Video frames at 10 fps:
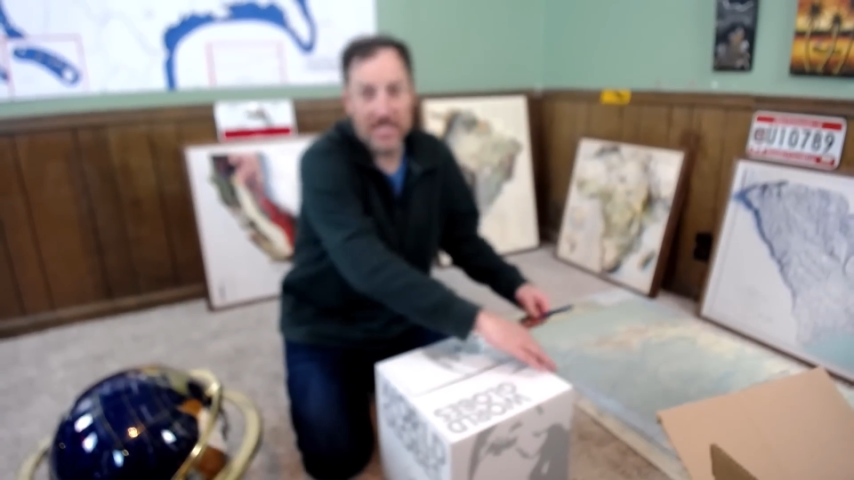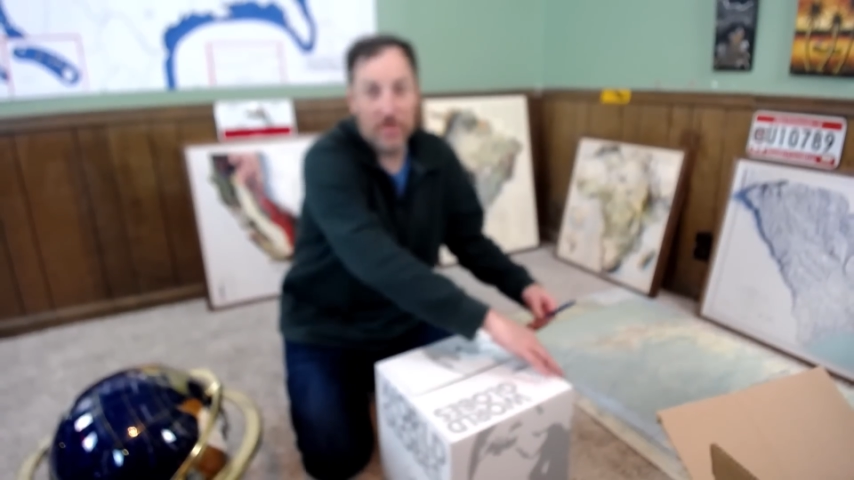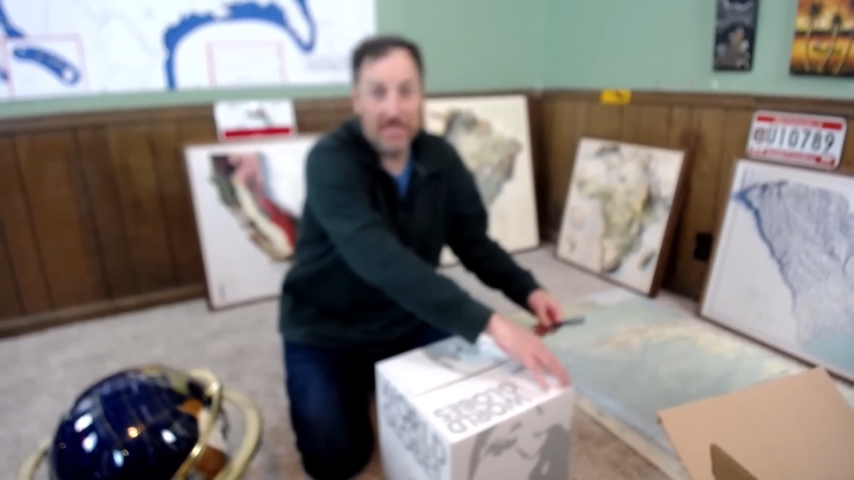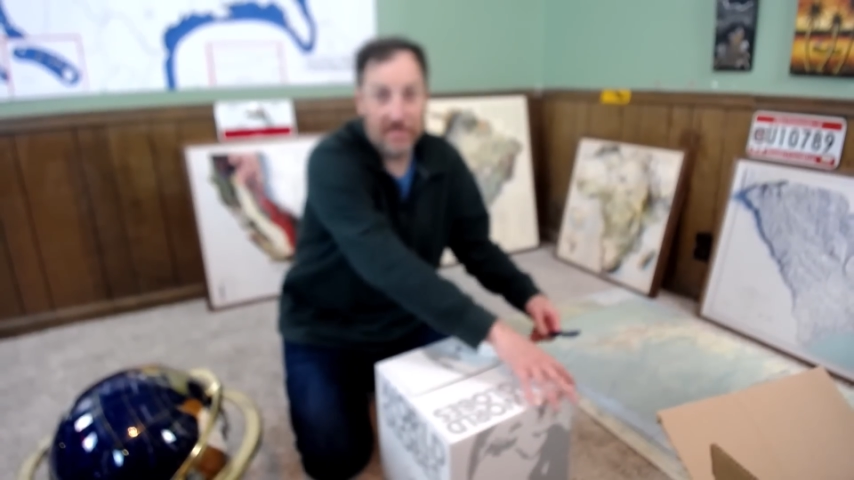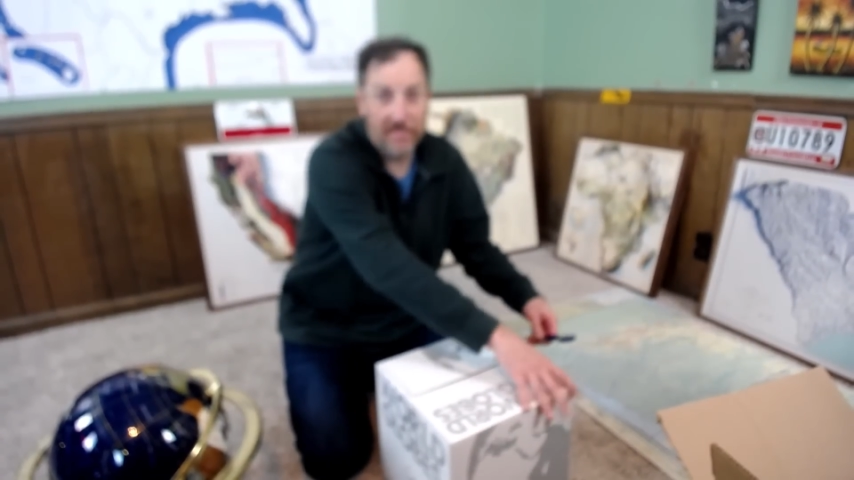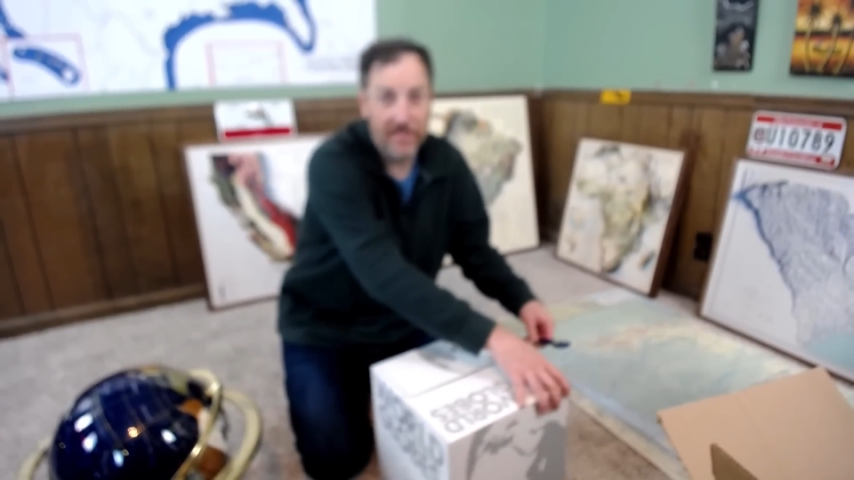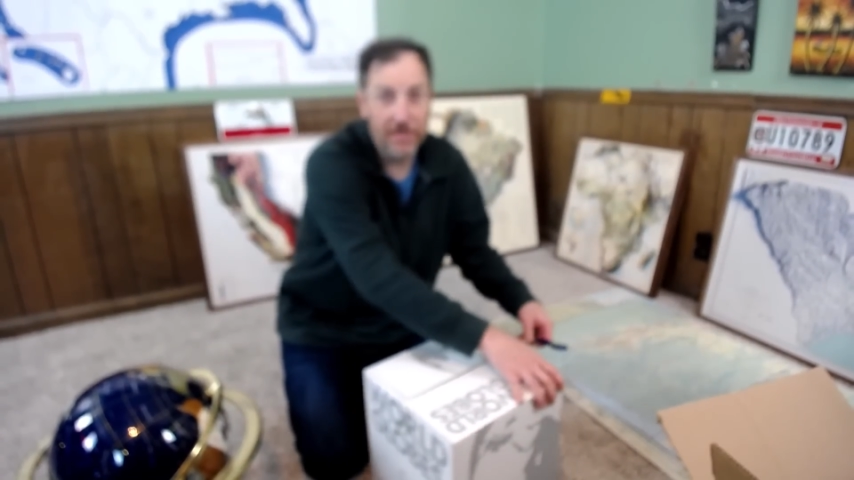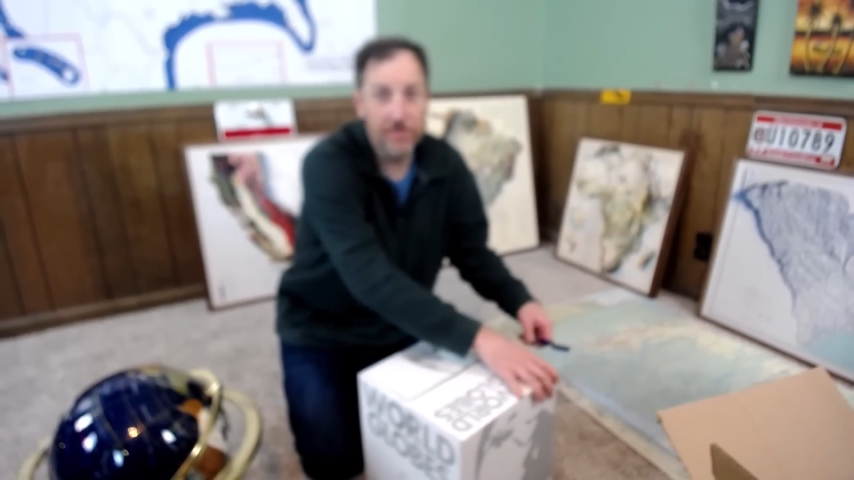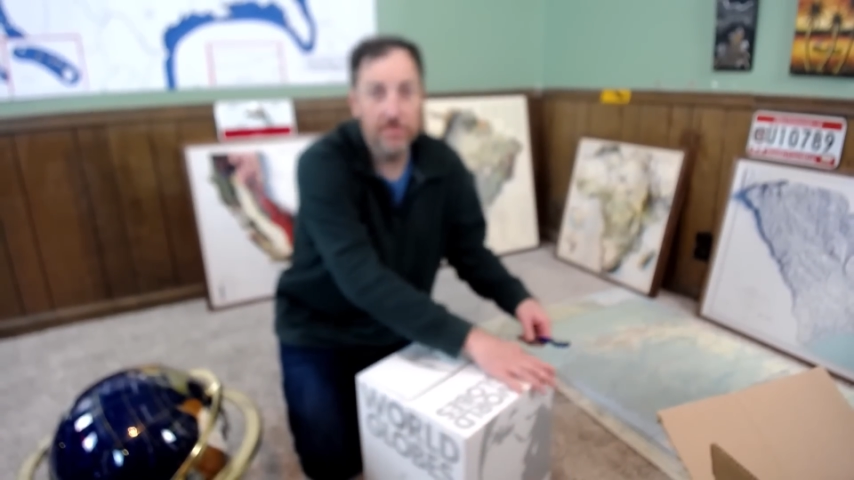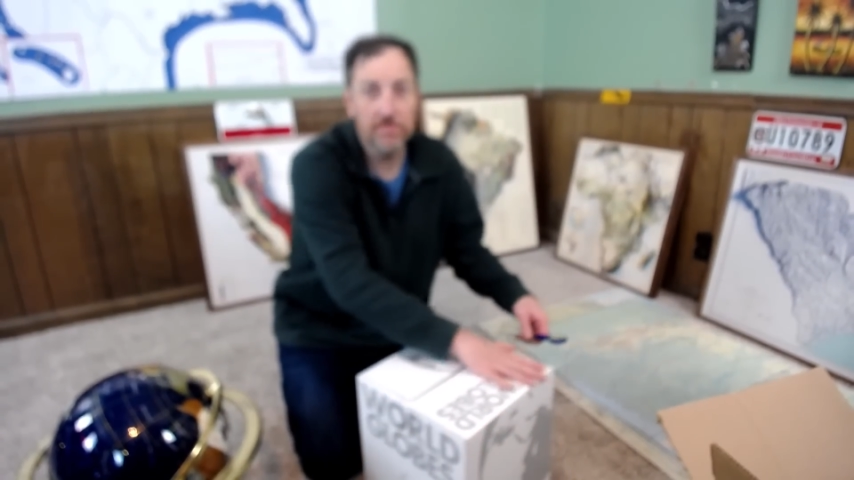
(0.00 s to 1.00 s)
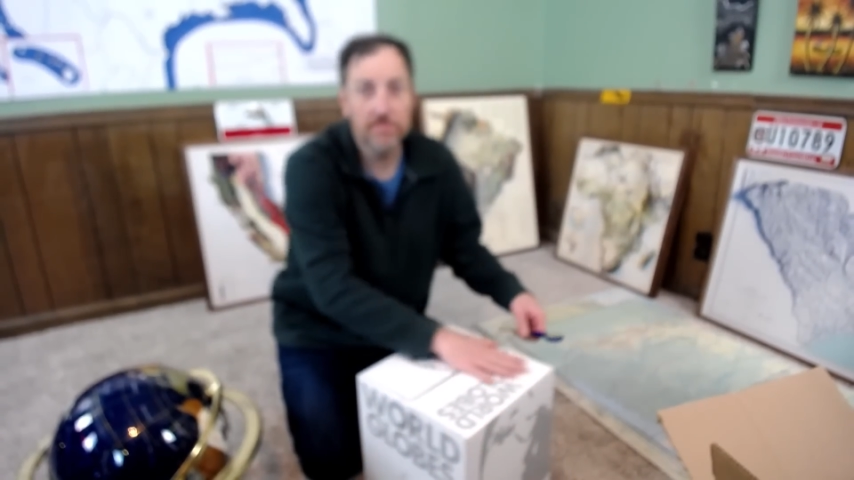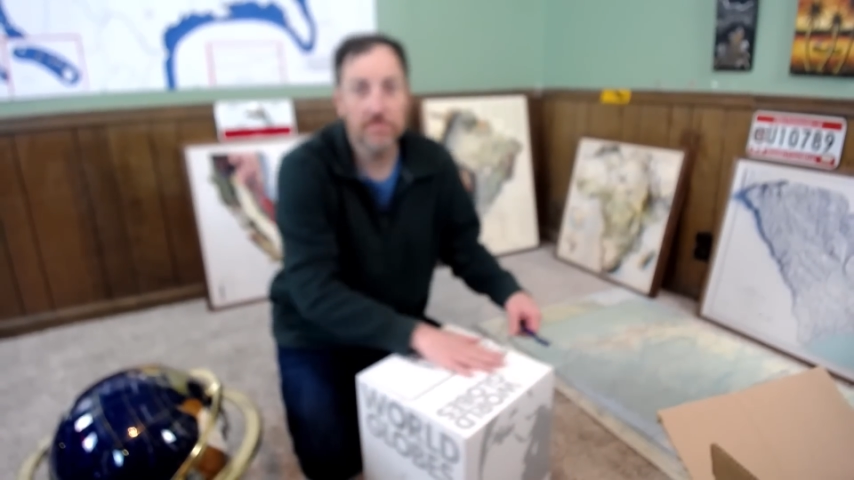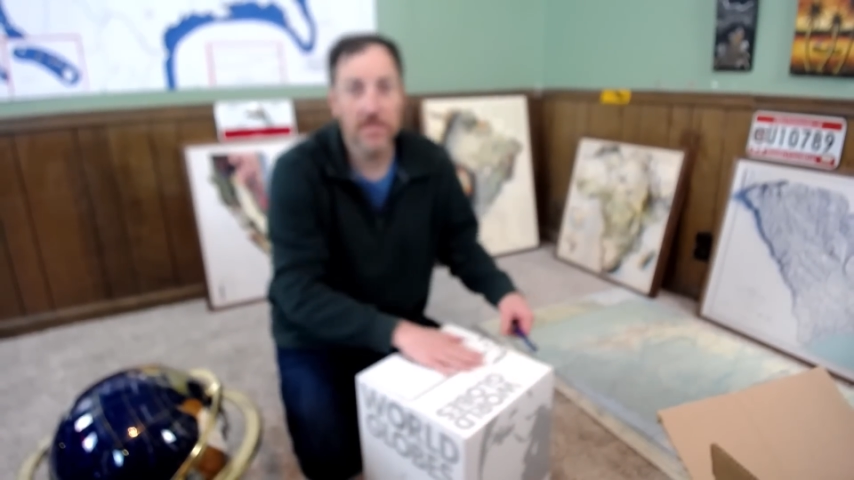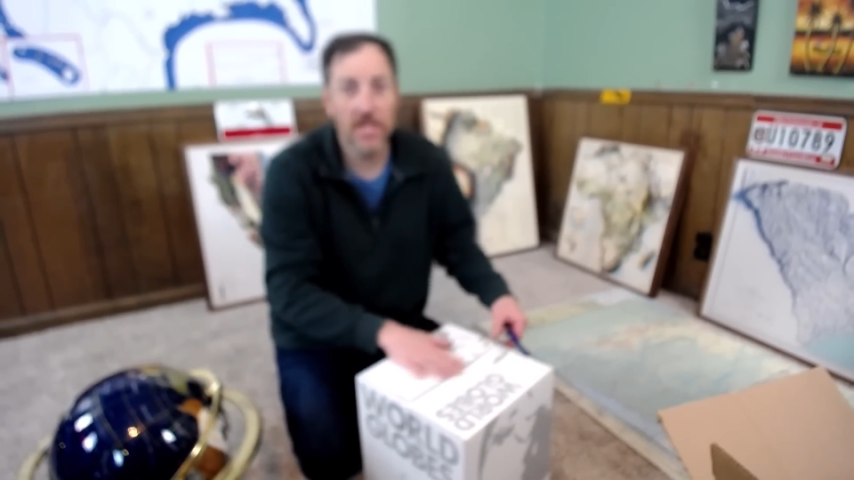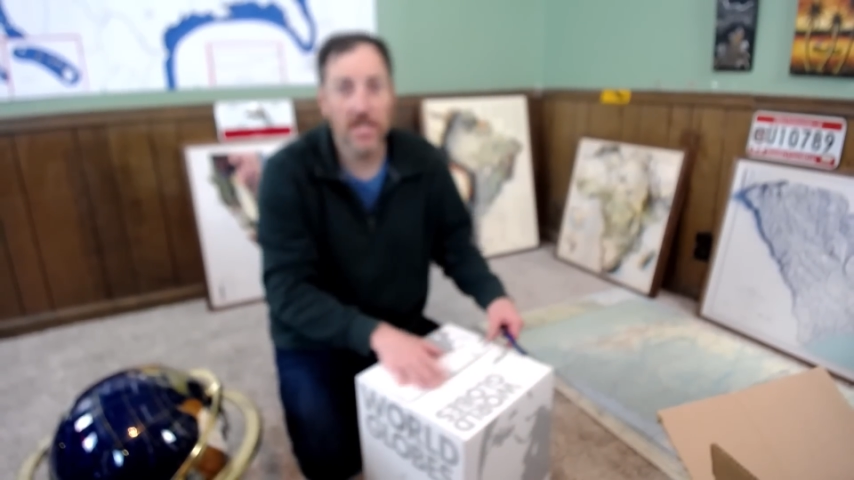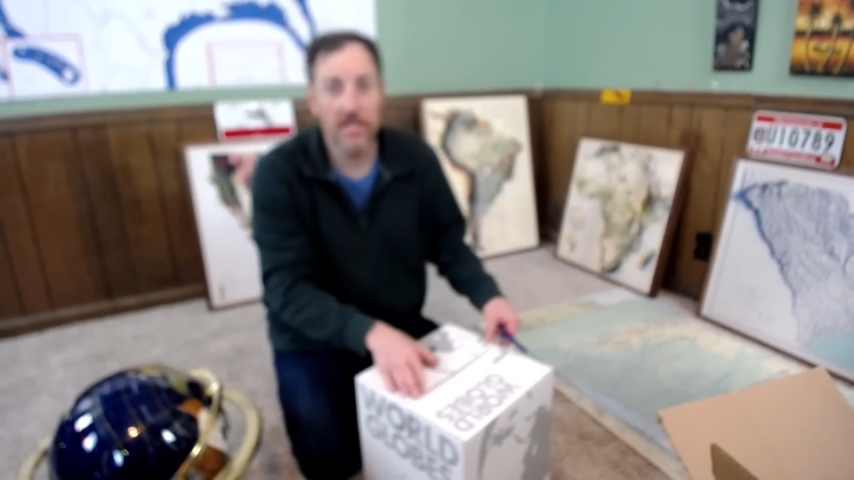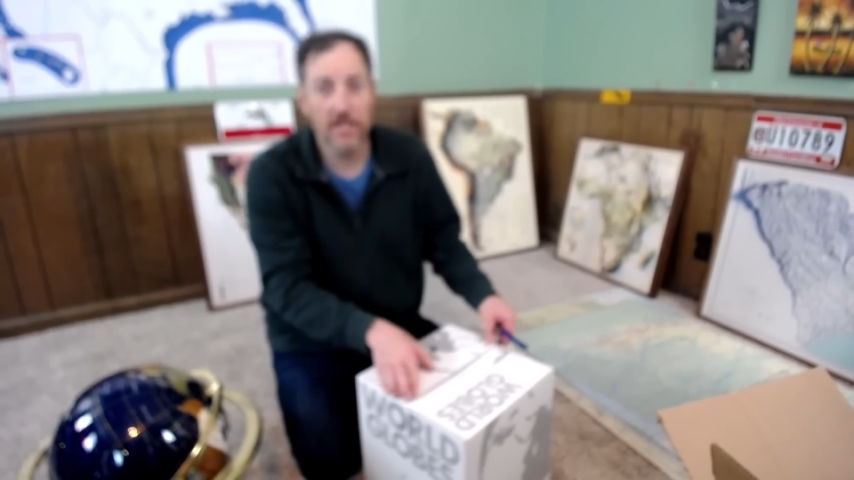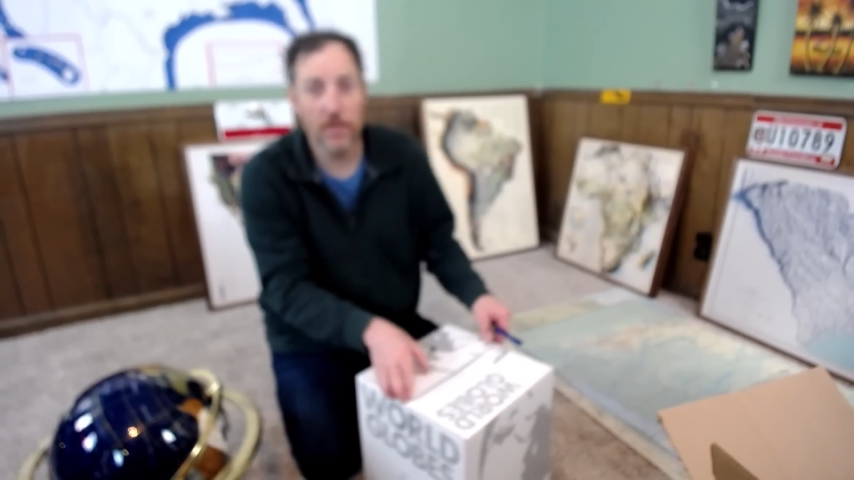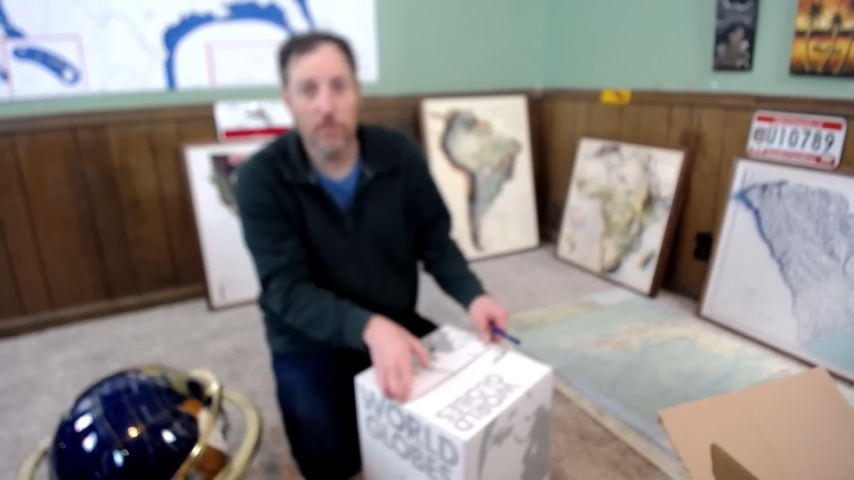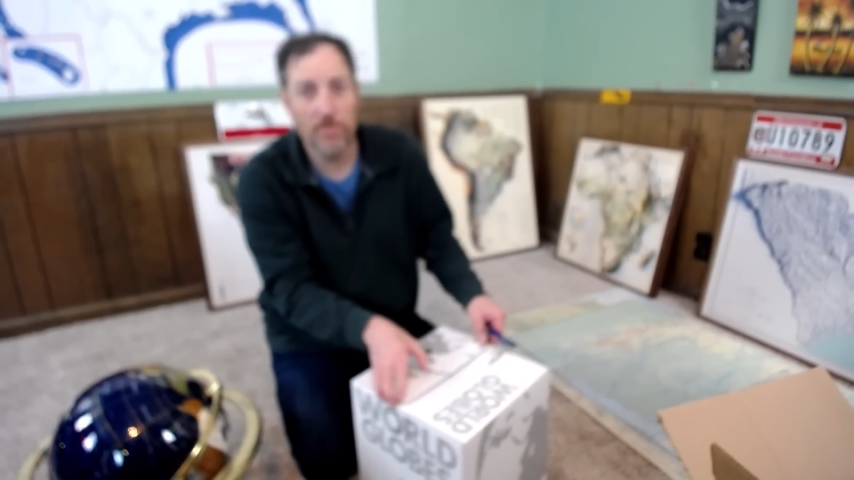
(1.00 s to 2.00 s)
one of a few globe